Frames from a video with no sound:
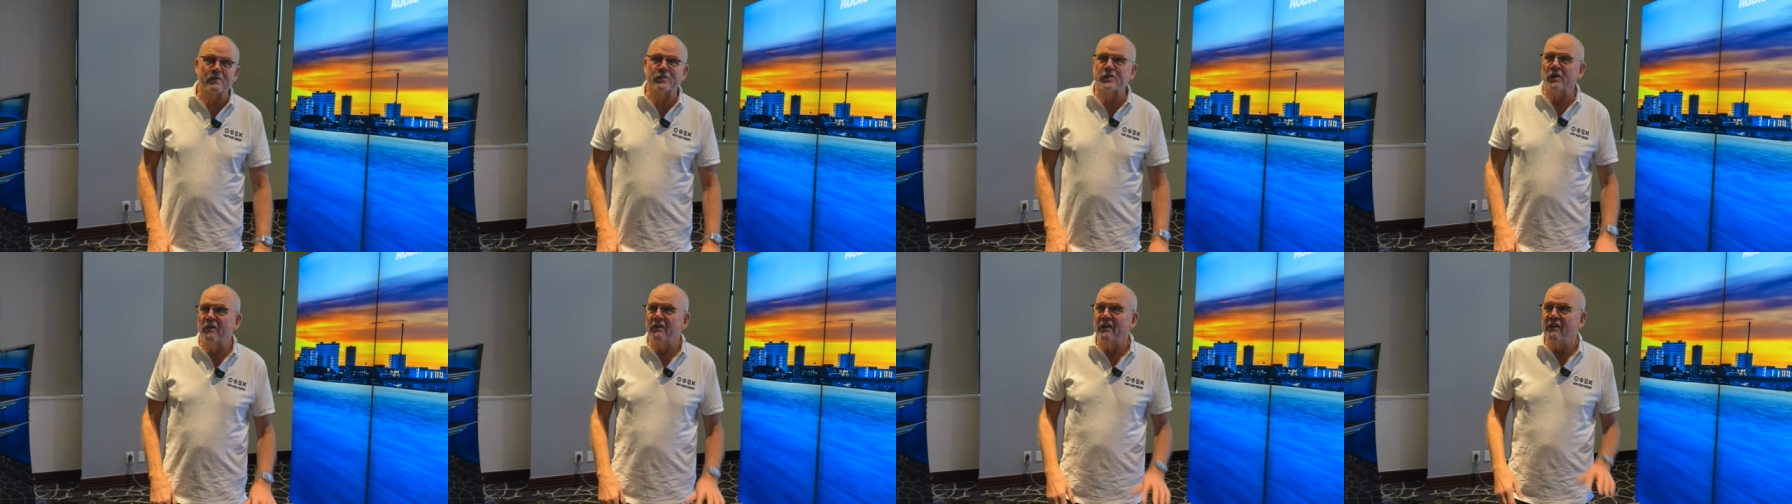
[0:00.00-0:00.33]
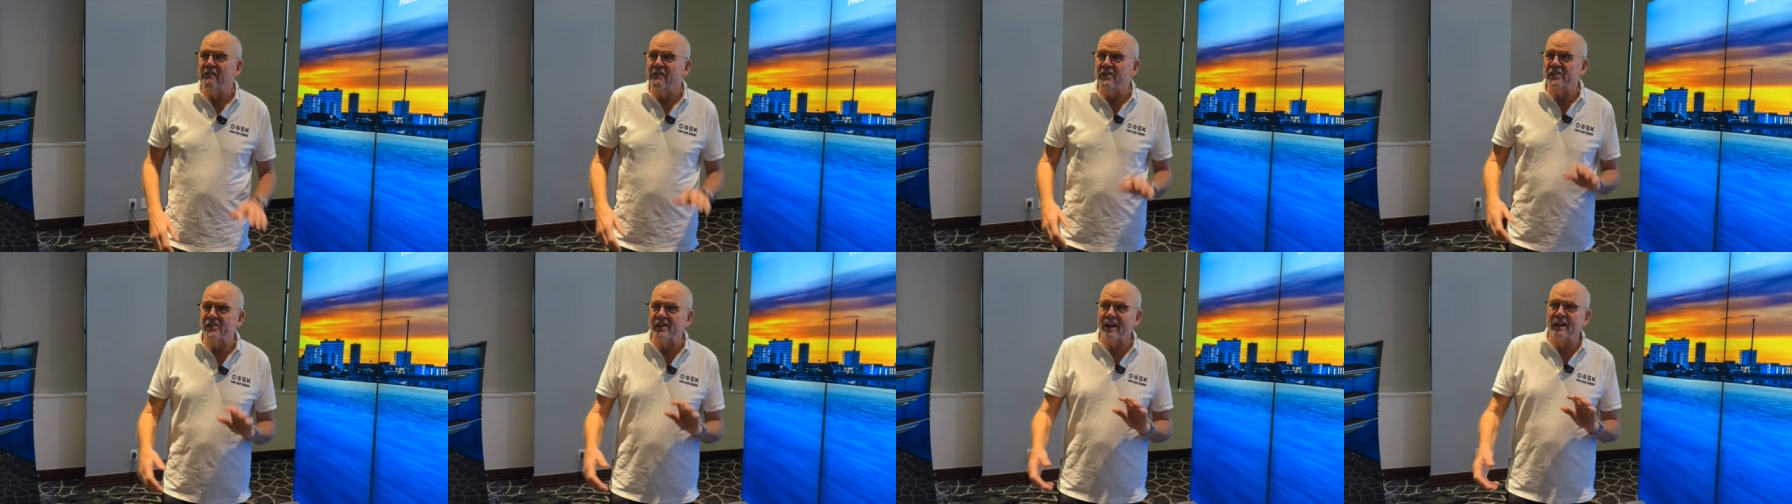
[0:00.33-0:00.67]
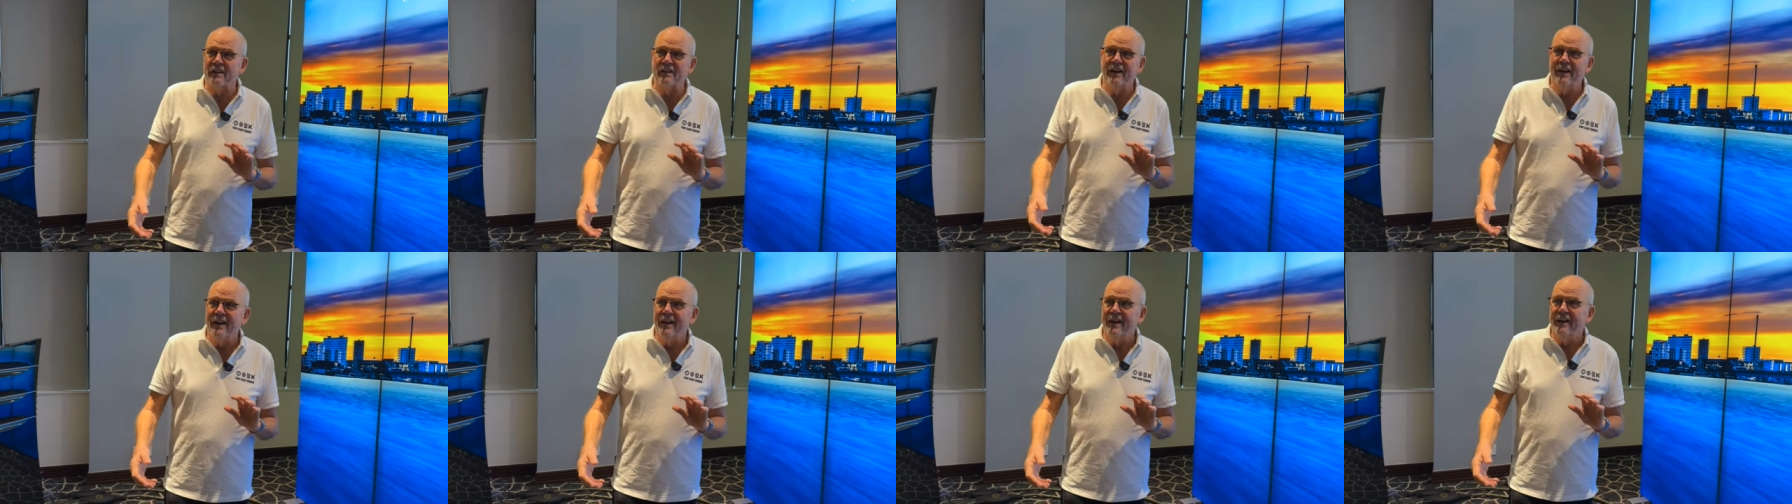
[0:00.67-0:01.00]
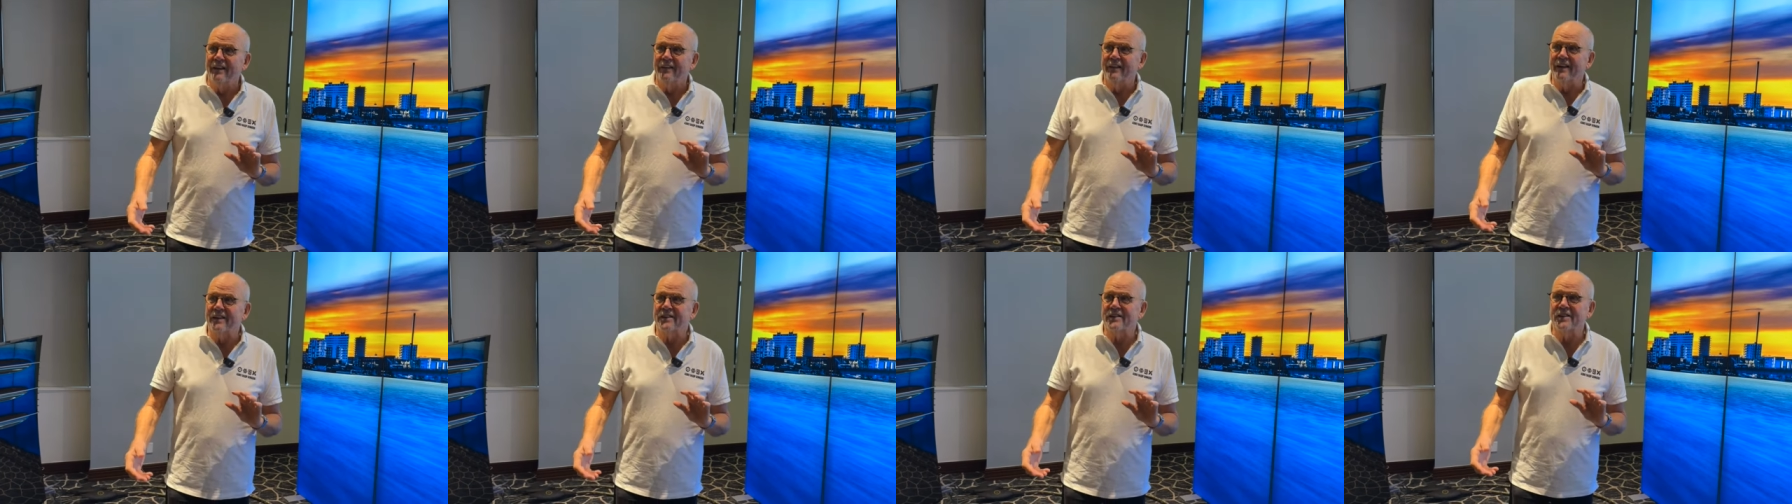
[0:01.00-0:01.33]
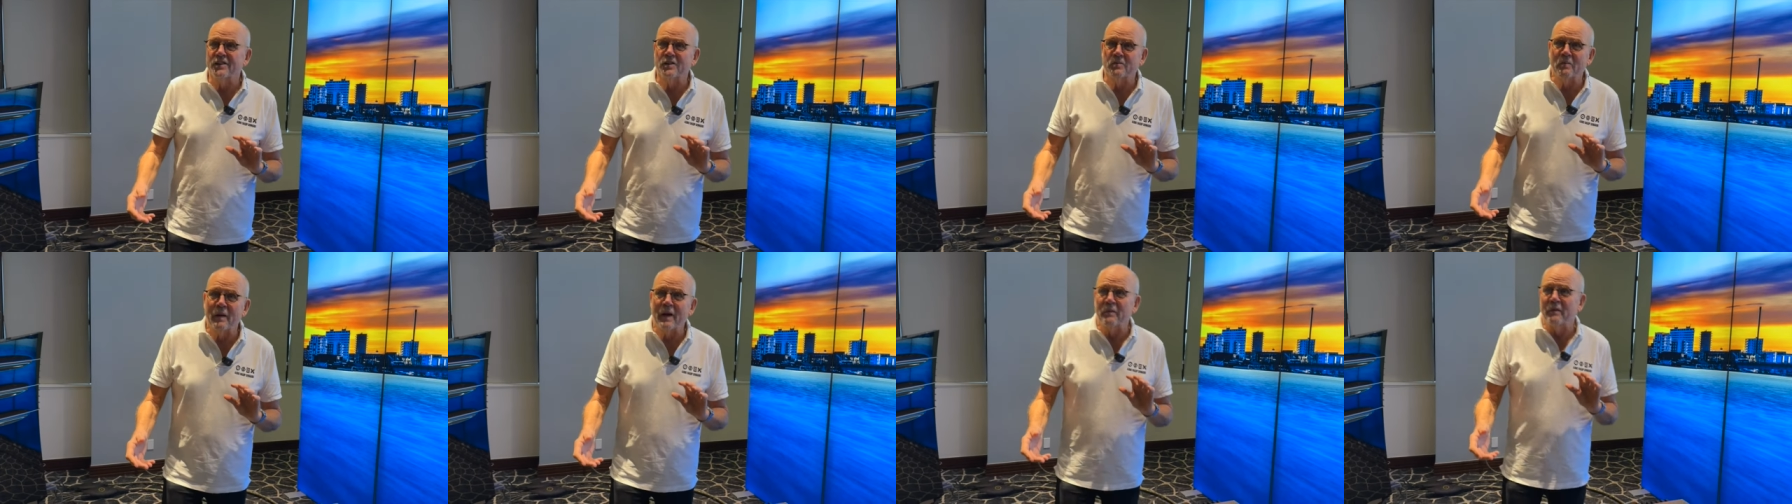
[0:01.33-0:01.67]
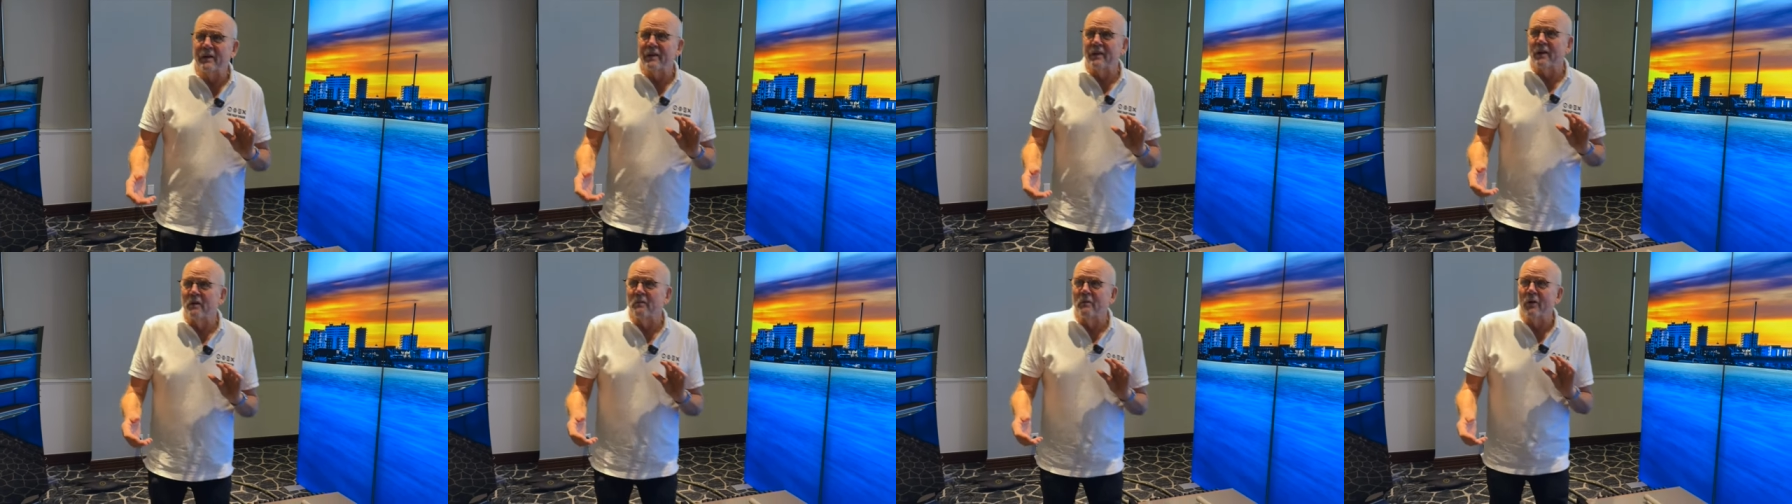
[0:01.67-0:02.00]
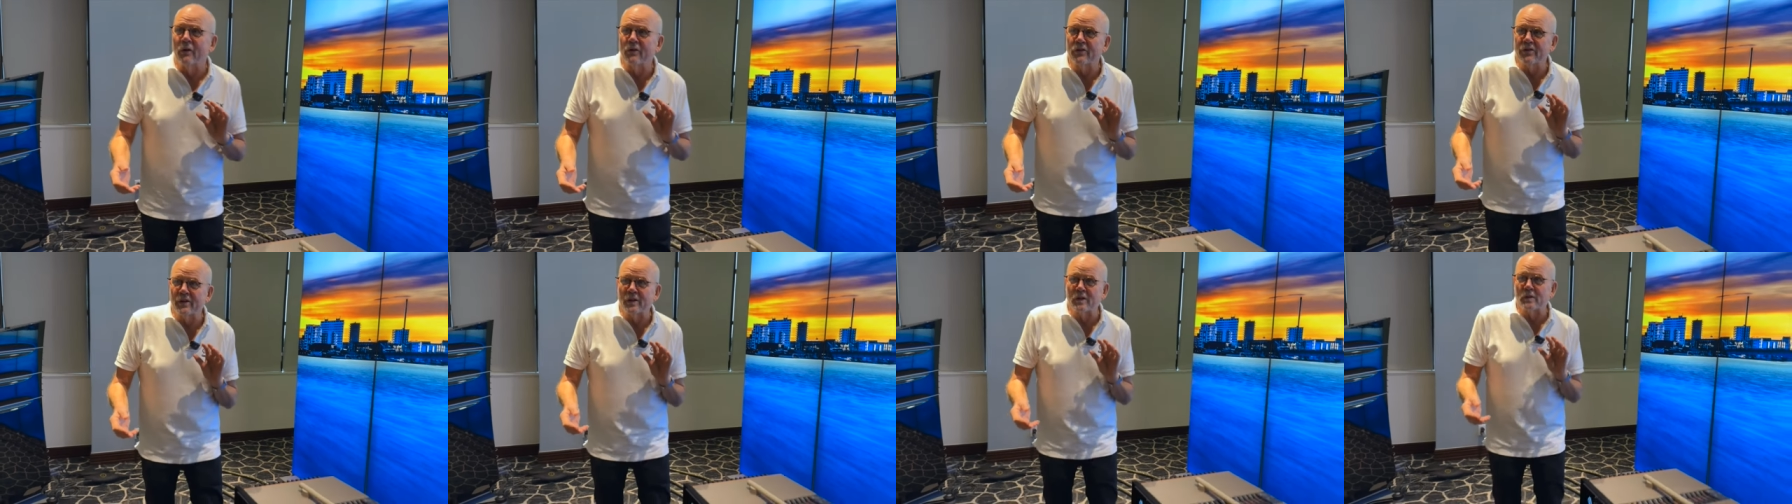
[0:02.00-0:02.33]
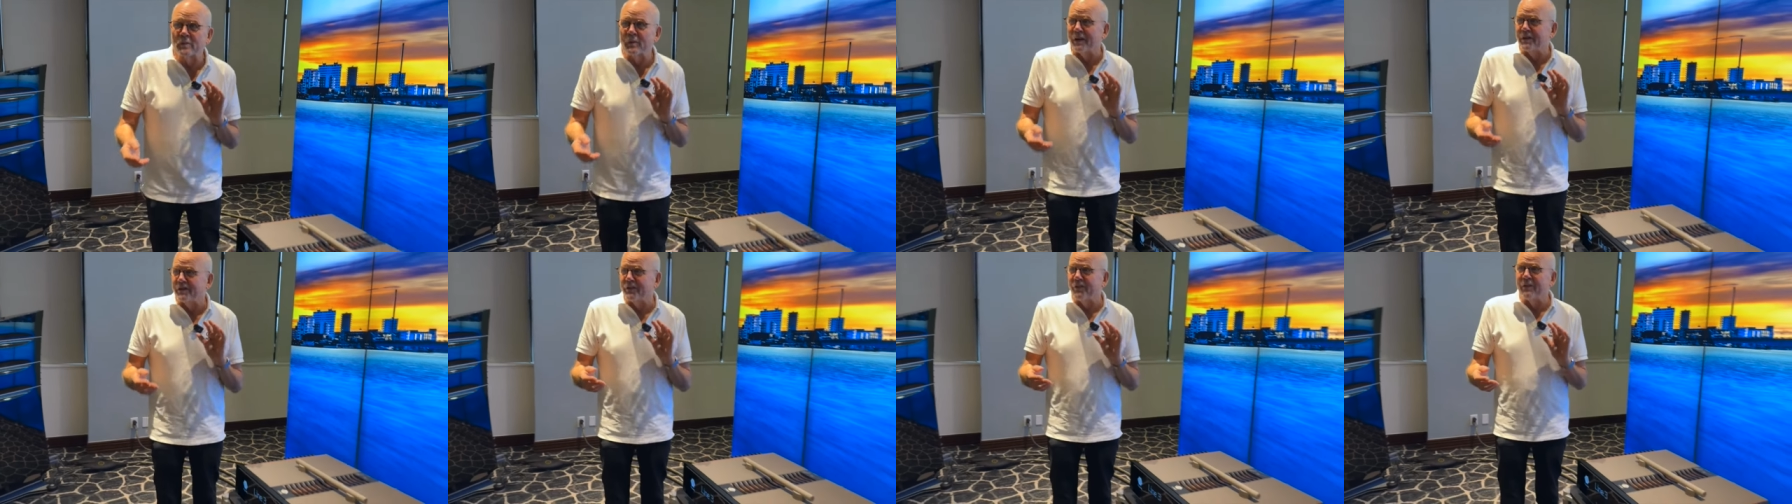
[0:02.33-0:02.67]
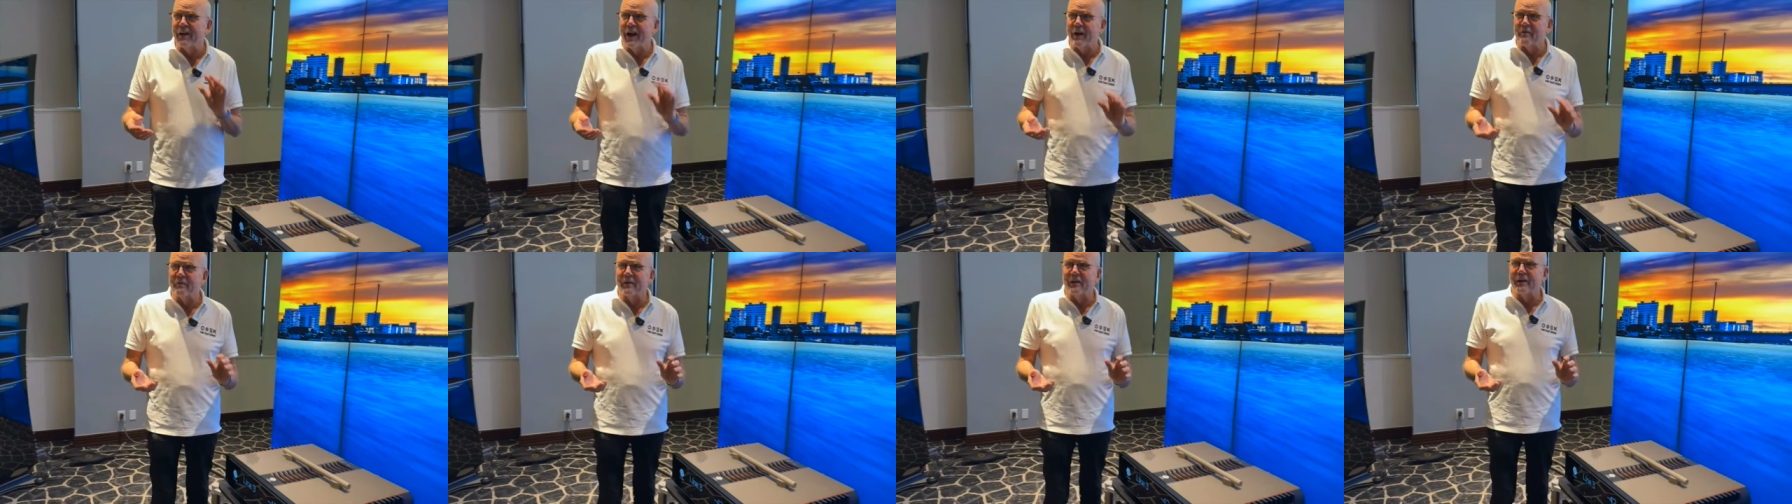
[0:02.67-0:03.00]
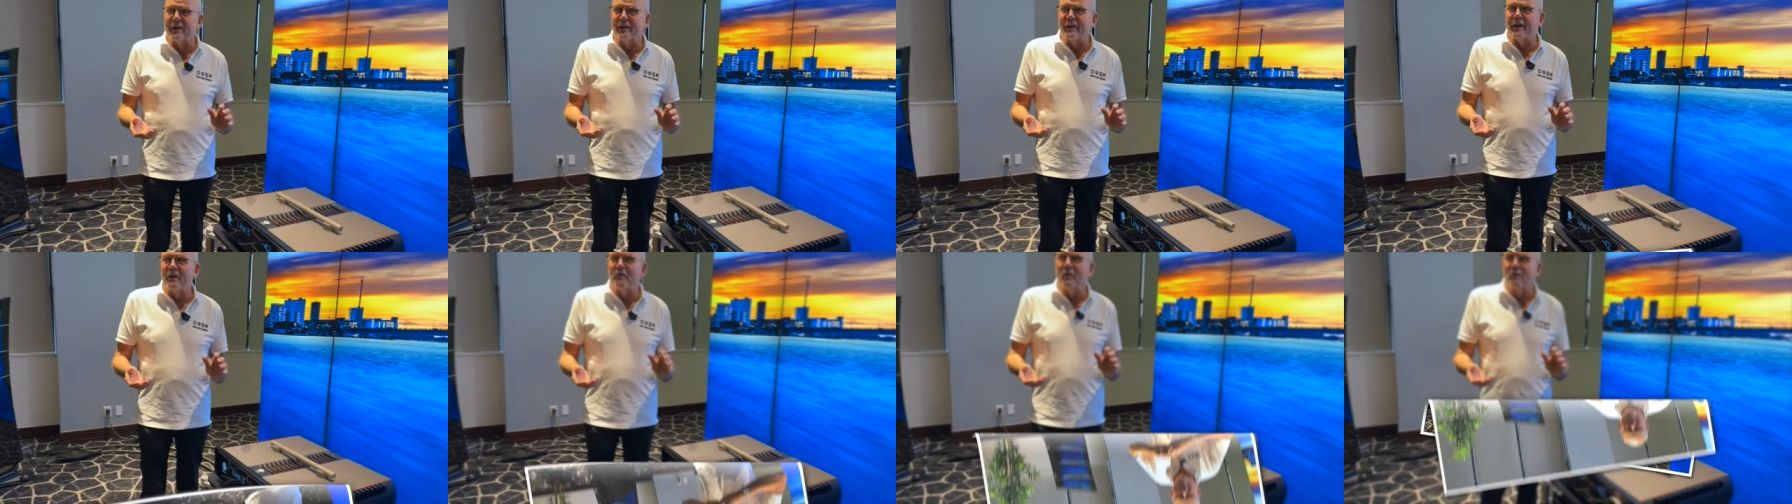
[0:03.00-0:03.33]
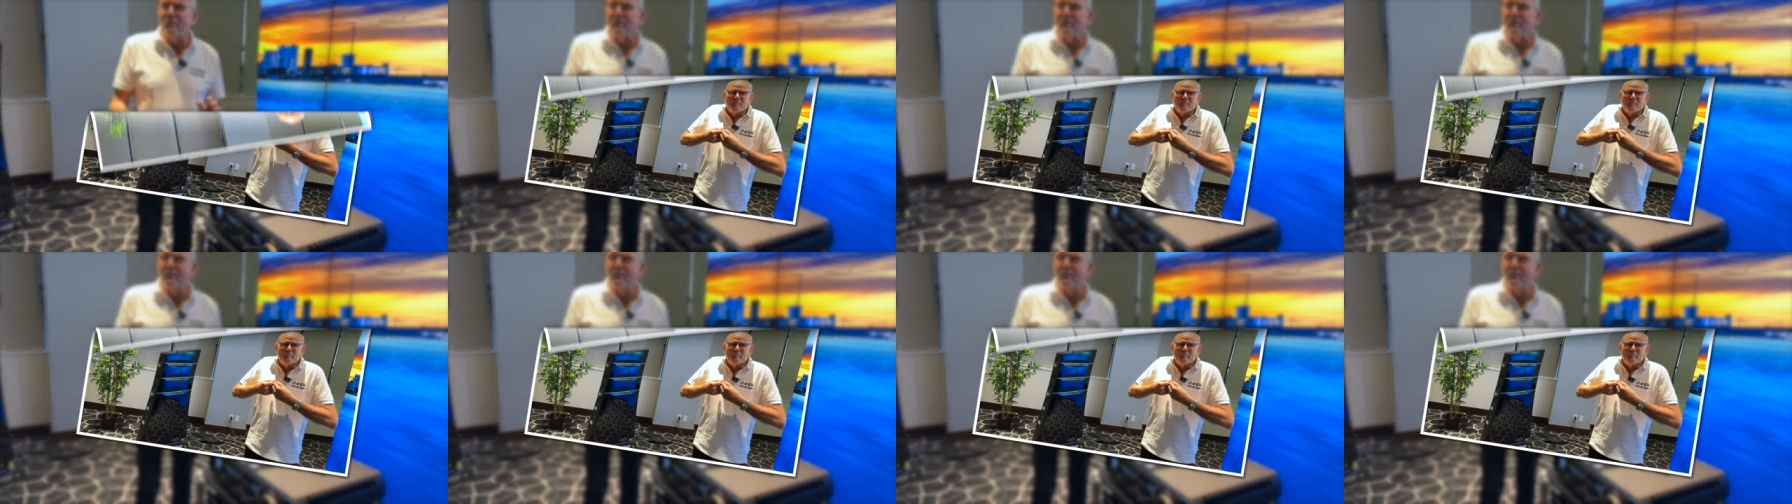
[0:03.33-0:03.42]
So I am saying, this is maybe the most expensive cabinet ever